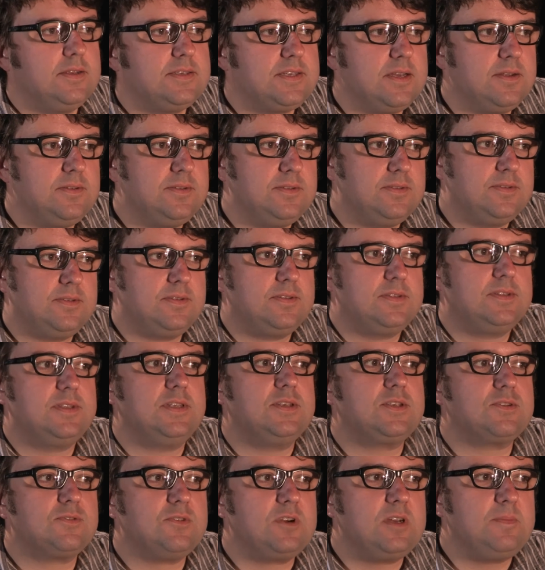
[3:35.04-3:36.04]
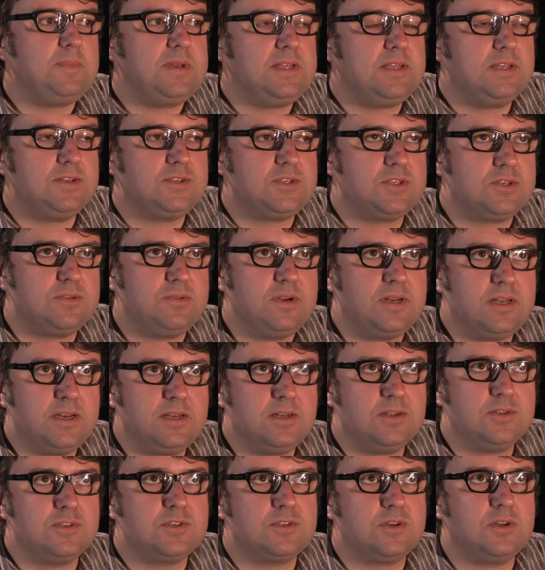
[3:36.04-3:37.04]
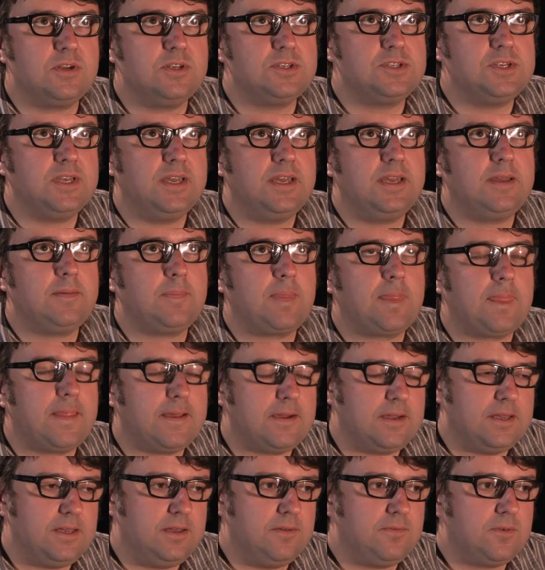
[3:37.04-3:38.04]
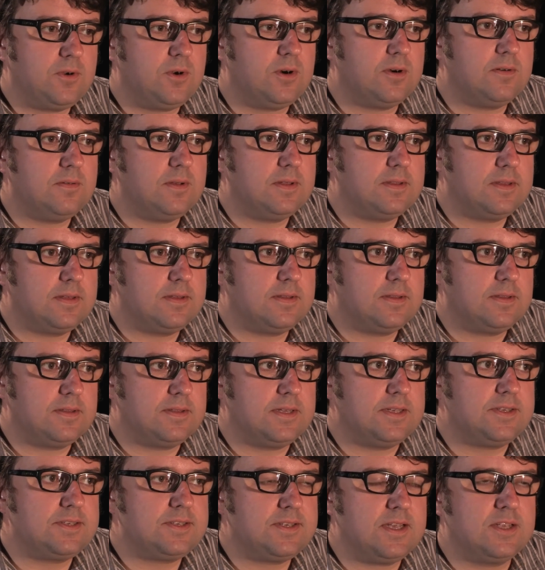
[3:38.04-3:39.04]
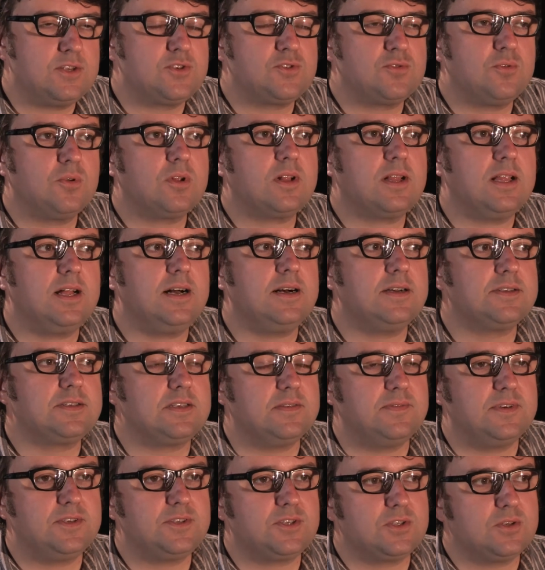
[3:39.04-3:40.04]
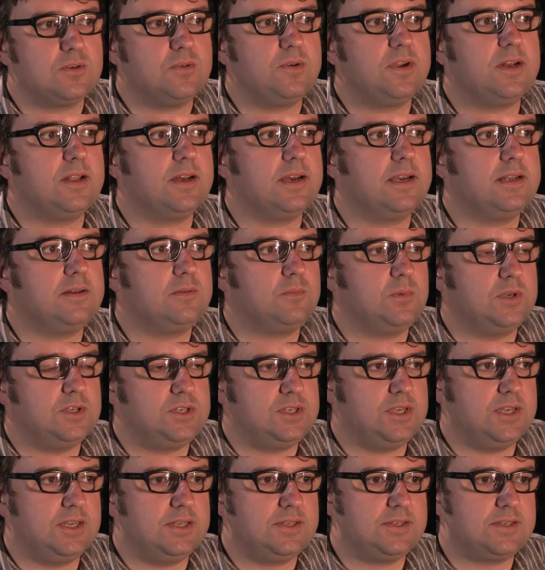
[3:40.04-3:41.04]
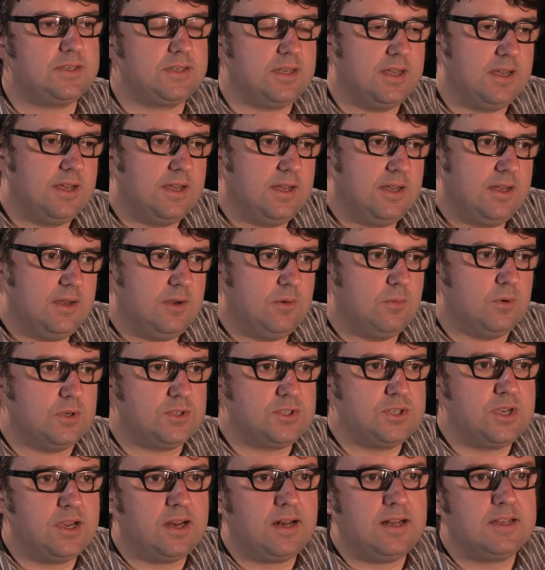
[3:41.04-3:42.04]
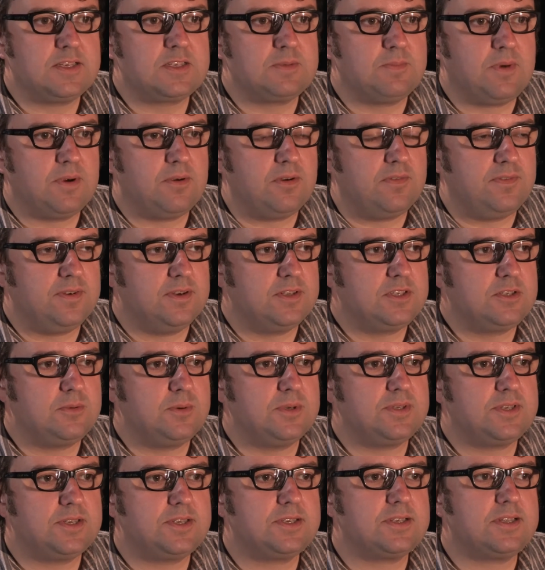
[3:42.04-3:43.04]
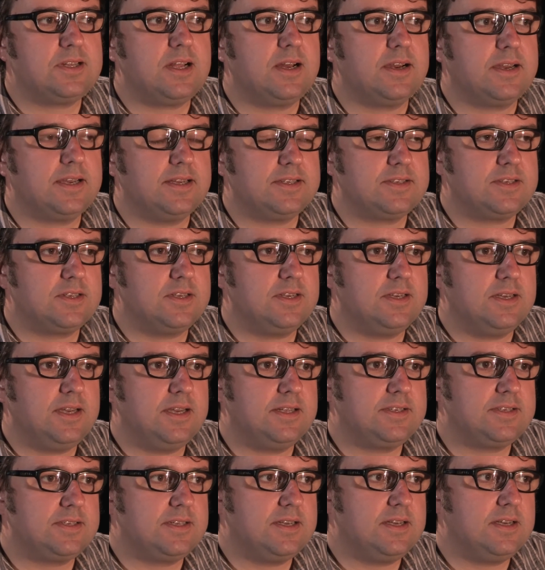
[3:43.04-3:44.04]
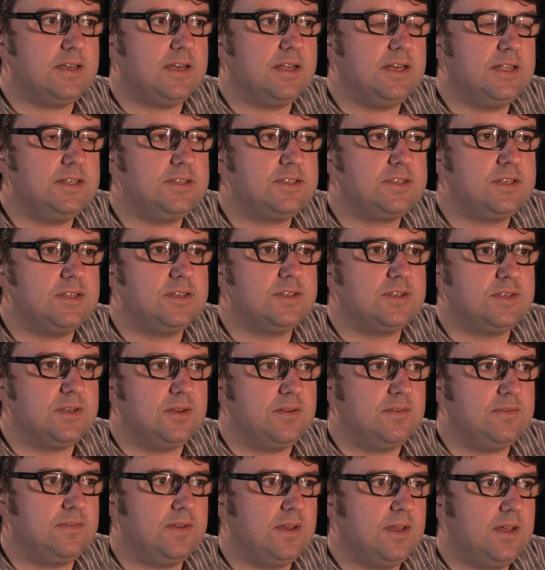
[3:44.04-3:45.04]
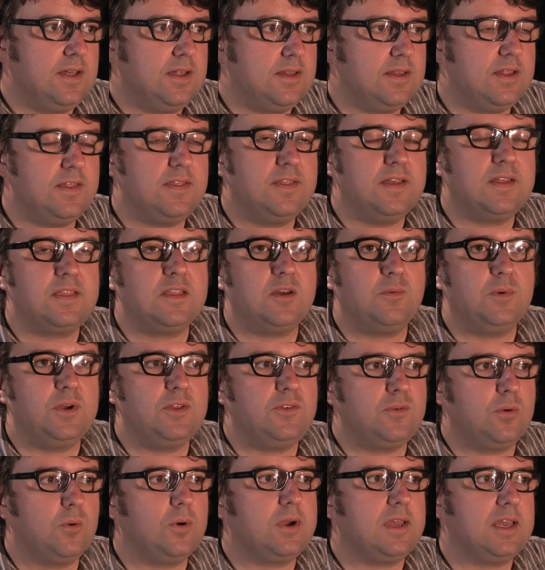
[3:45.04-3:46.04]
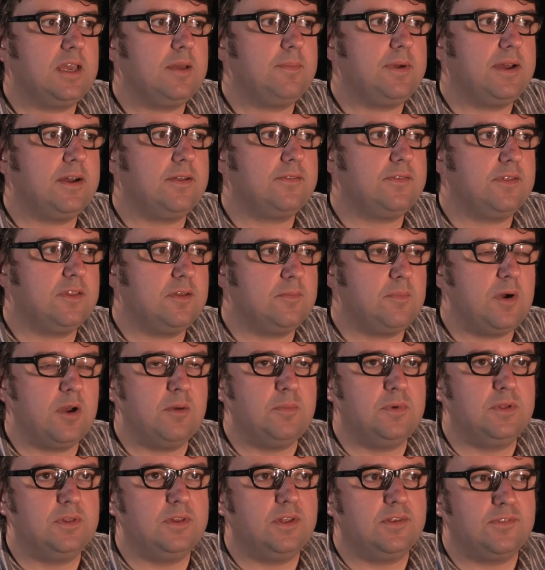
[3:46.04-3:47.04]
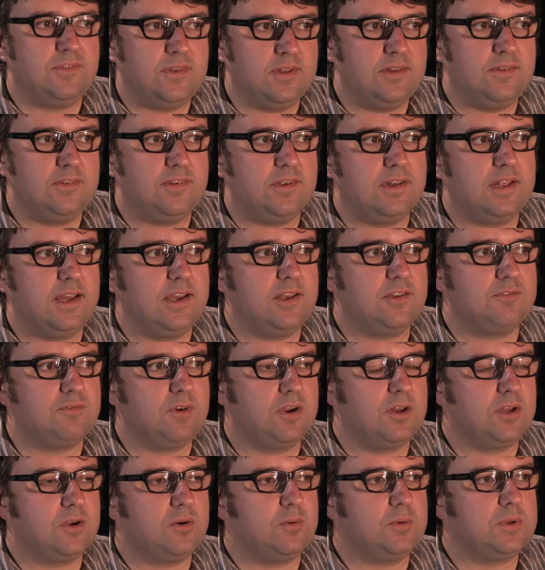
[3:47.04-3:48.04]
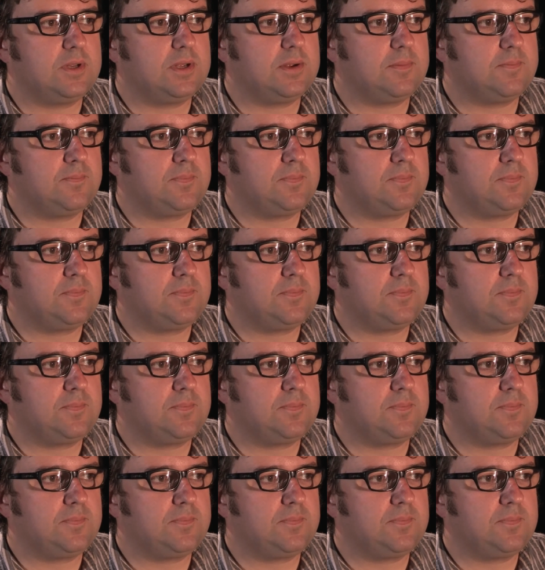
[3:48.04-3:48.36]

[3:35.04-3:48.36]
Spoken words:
So describing the Storyline Ontology, you've got this central class of a storyline, which is what journalists might refer to as a slug. It's an instance of the thing that we're talking about at the moment that's in today's running order.